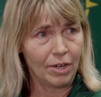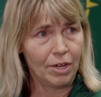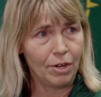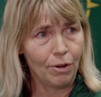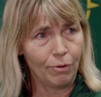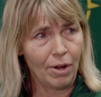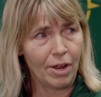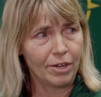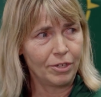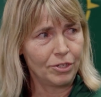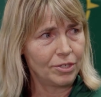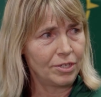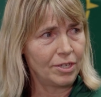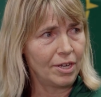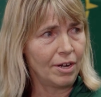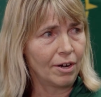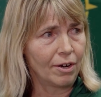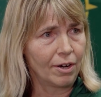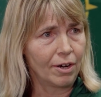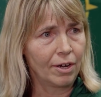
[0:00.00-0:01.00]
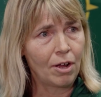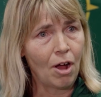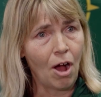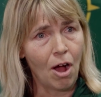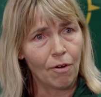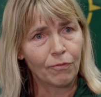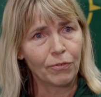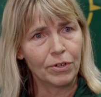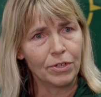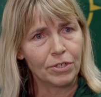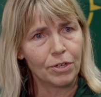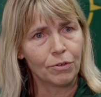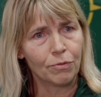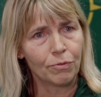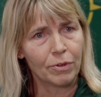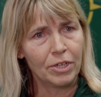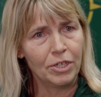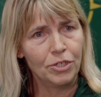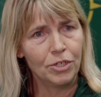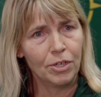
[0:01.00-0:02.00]
you know, not just in our conference and
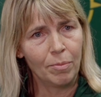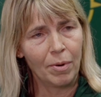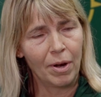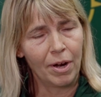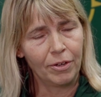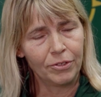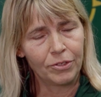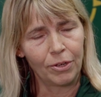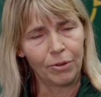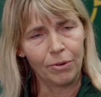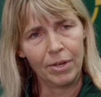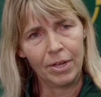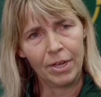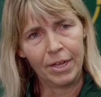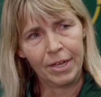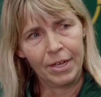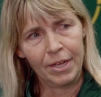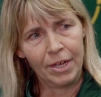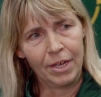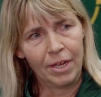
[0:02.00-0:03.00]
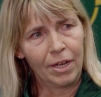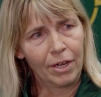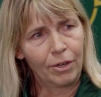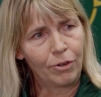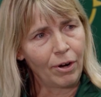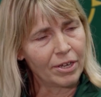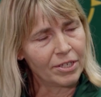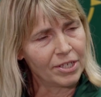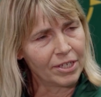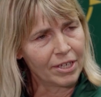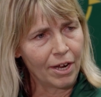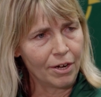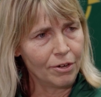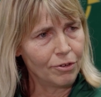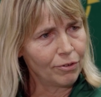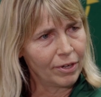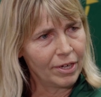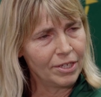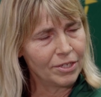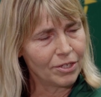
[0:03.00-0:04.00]
region, but also across the country.